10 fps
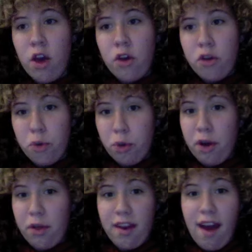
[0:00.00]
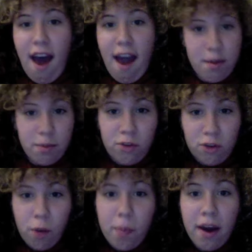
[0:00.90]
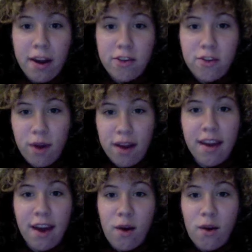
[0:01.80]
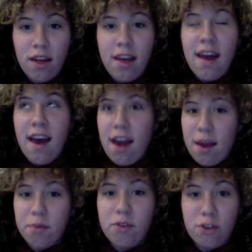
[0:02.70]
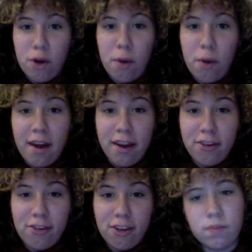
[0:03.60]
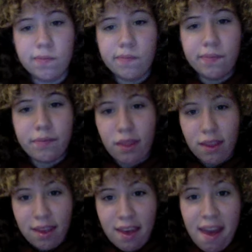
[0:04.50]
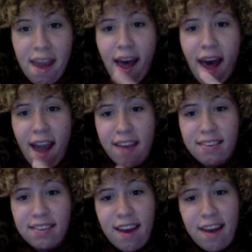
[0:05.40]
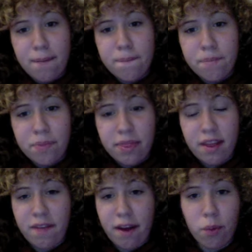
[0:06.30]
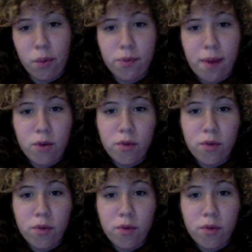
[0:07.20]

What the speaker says: you will know that I am so punished right now. I am so punished. I said that if I don't respond to a